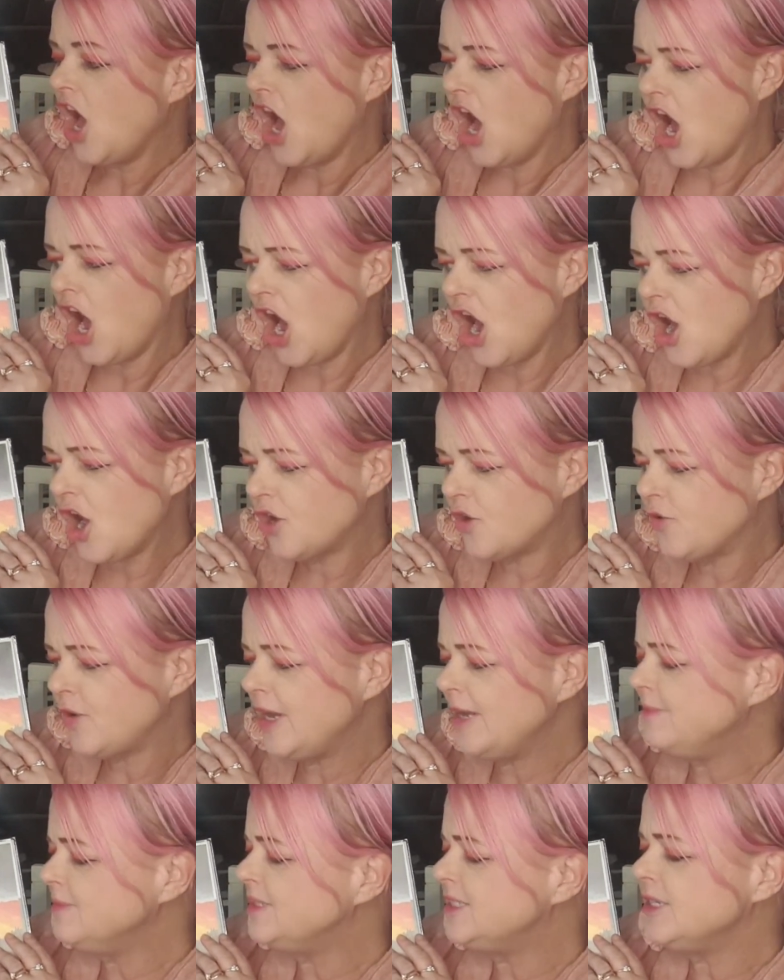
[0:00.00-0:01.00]
A uh-huh. hot
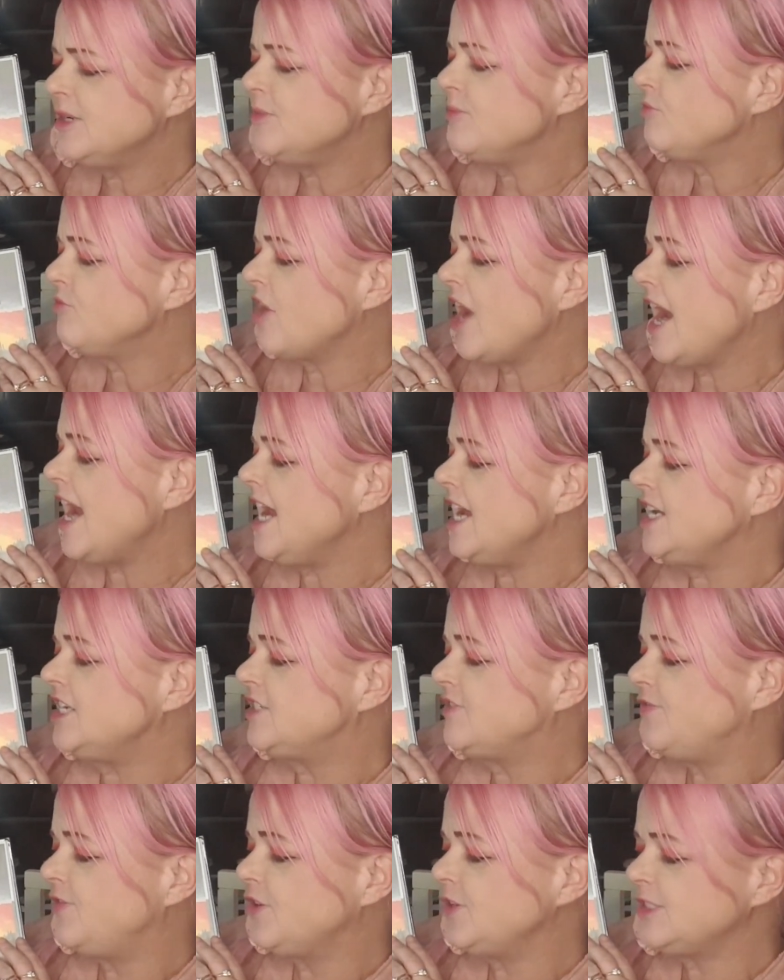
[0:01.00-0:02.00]
crimson
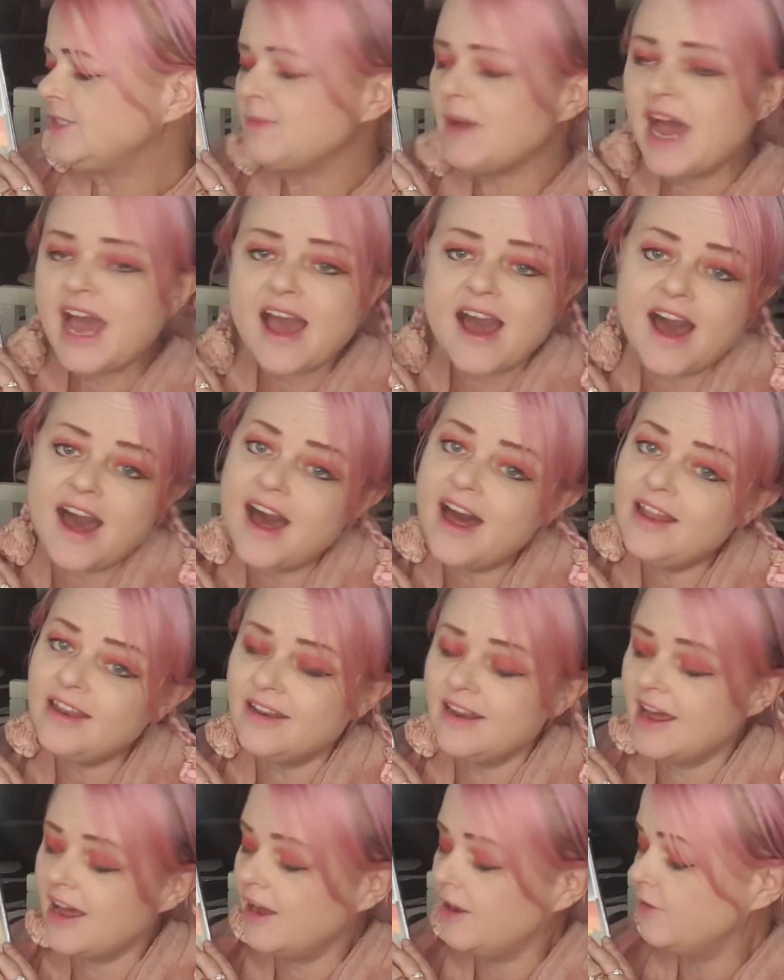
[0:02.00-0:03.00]
rage fills my heart,
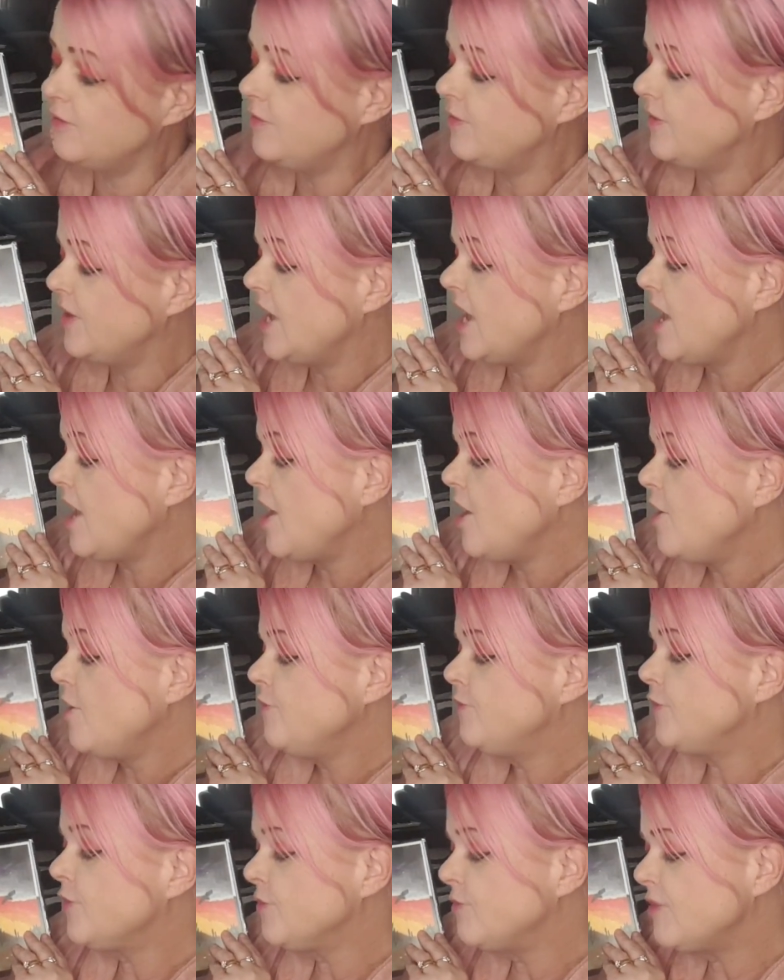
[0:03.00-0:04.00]
love.
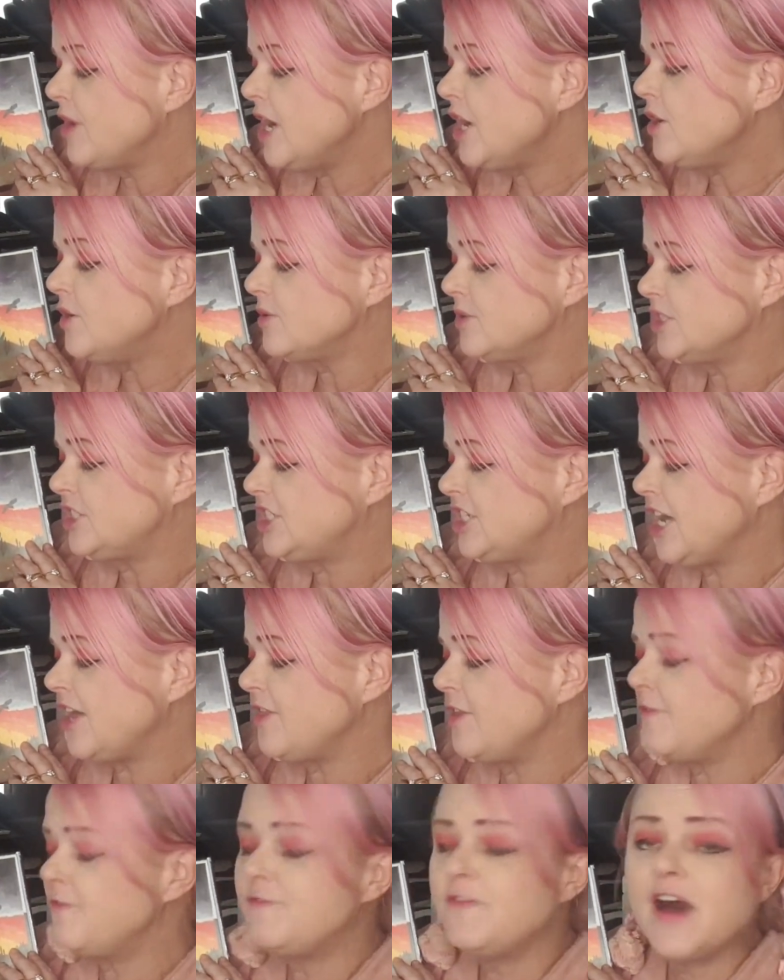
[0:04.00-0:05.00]
For real,
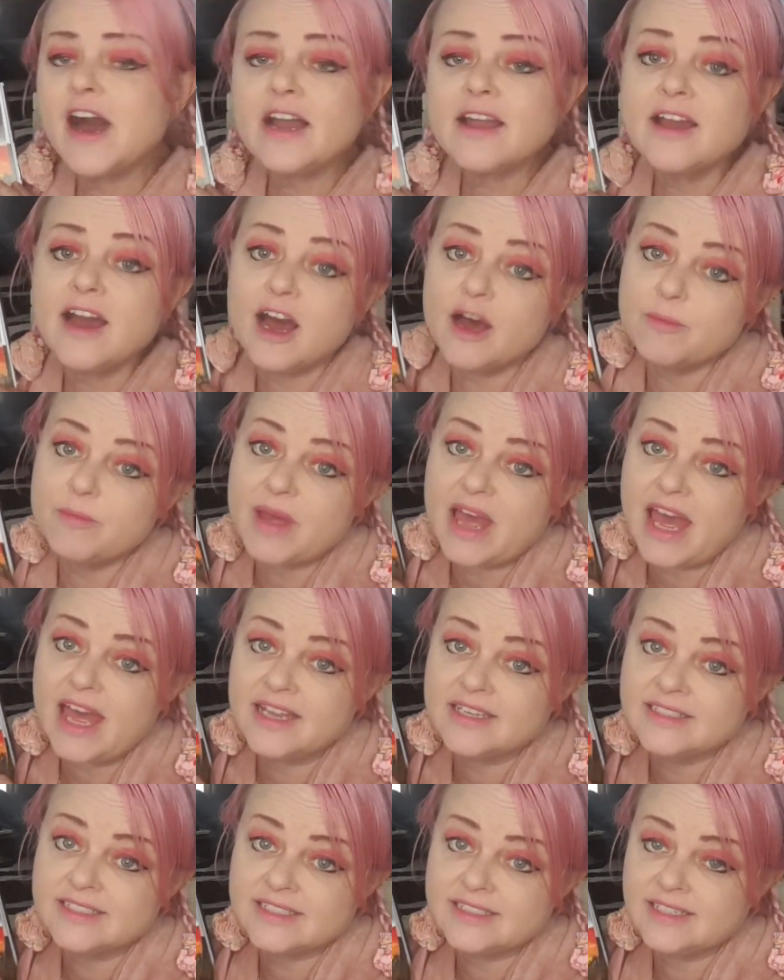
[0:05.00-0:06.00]
shut the fuck up
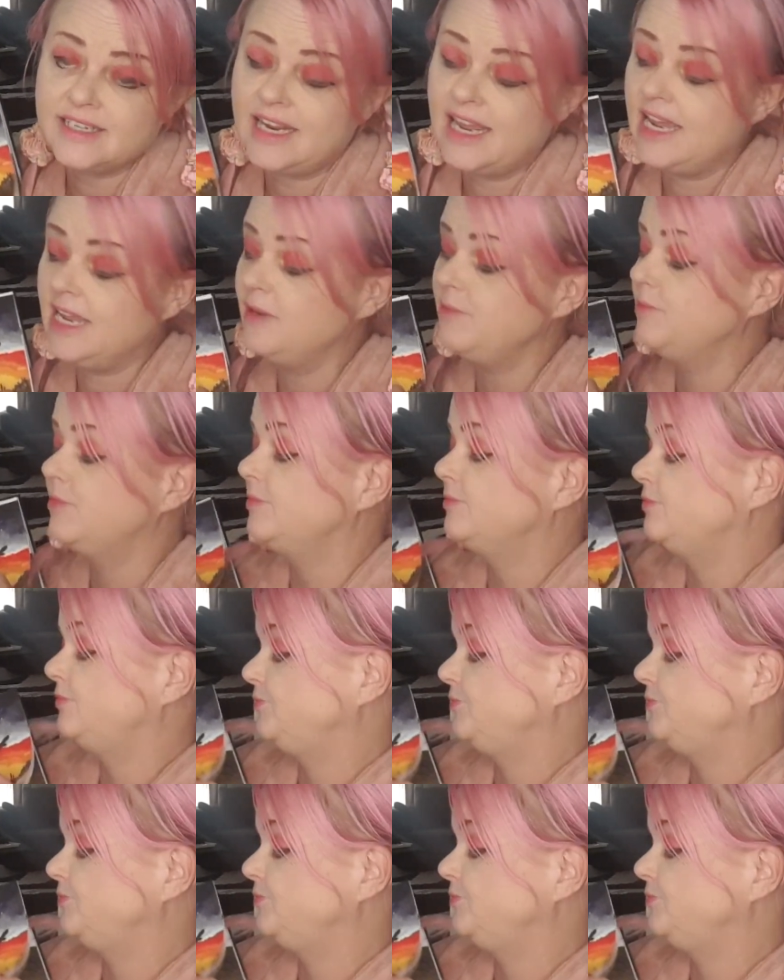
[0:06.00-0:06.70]
and sleep.